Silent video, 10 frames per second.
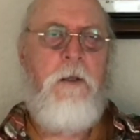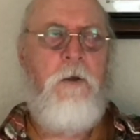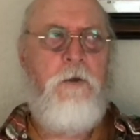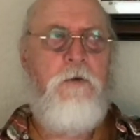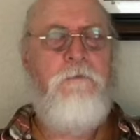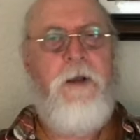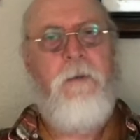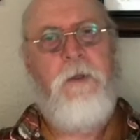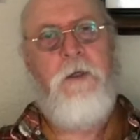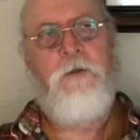You can do
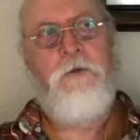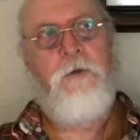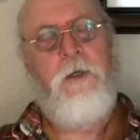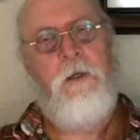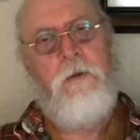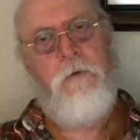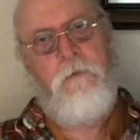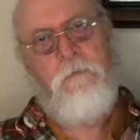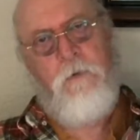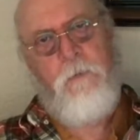family history
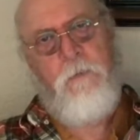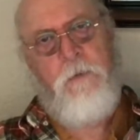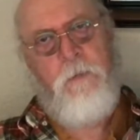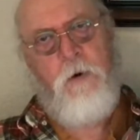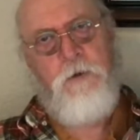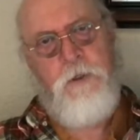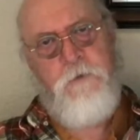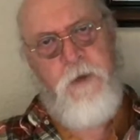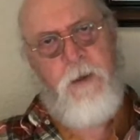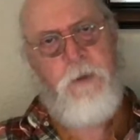either from the person's
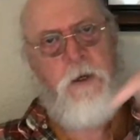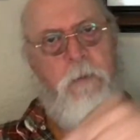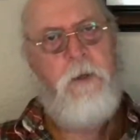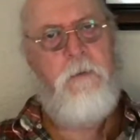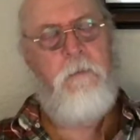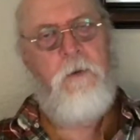family going